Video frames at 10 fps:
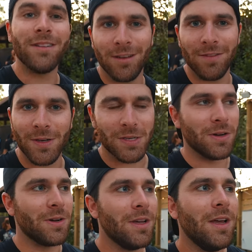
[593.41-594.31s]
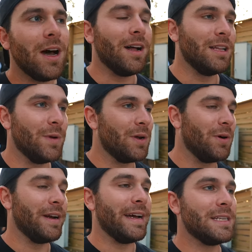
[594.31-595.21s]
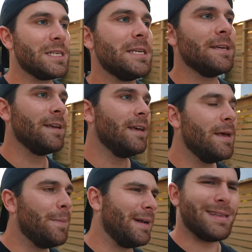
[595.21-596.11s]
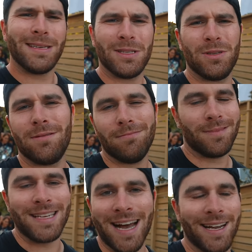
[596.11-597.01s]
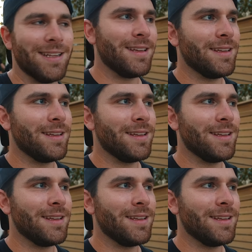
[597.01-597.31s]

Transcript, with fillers: like Universal Hollywood Horror Nights. But it's odd.